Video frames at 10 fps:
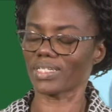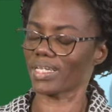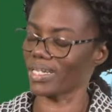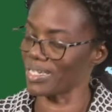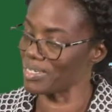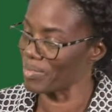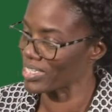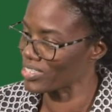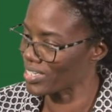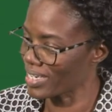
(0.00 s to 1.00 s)
Can I
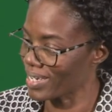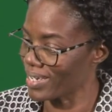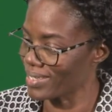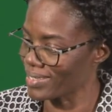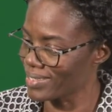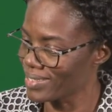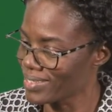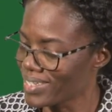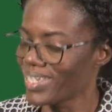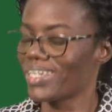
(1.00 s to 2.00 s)
imagine again?
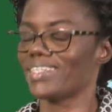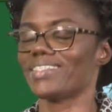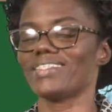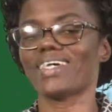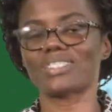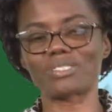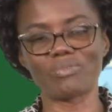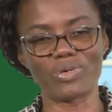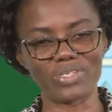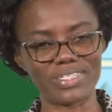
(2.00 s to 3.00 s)
Yes,
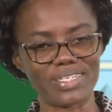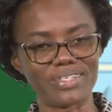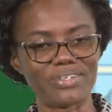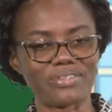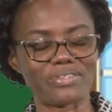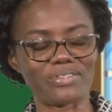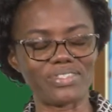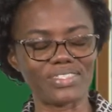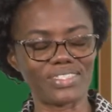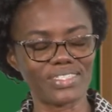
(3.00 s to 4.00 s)
boys and
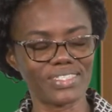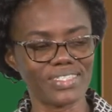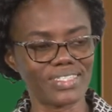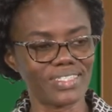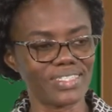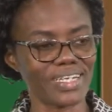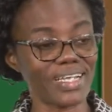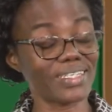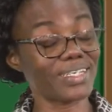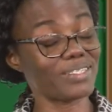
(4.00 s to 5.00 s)
girls.
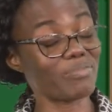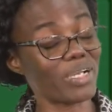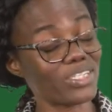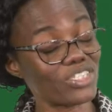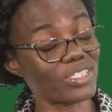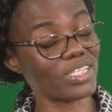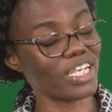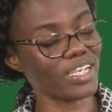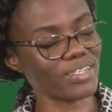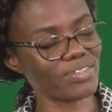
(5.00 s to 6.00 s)
I can imagine
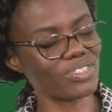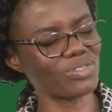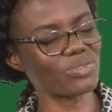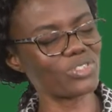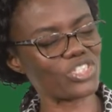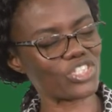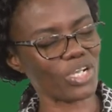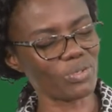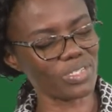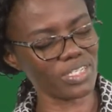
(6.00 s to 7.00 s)
hearing you
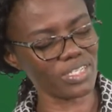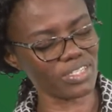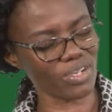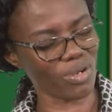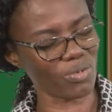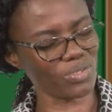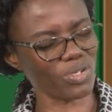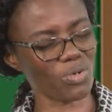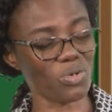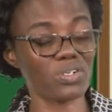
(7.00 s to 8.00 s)
shouting it out
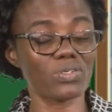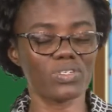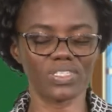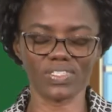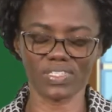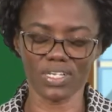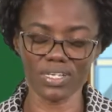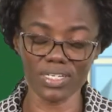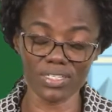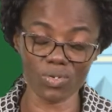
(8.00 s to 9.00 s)
or
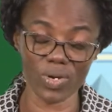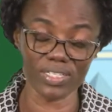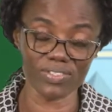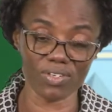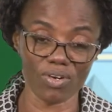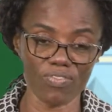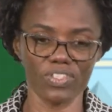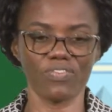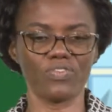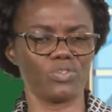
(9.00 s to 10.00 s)
saying it quite
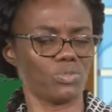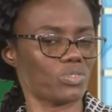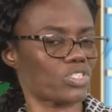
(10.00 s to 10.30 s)
softly if you don't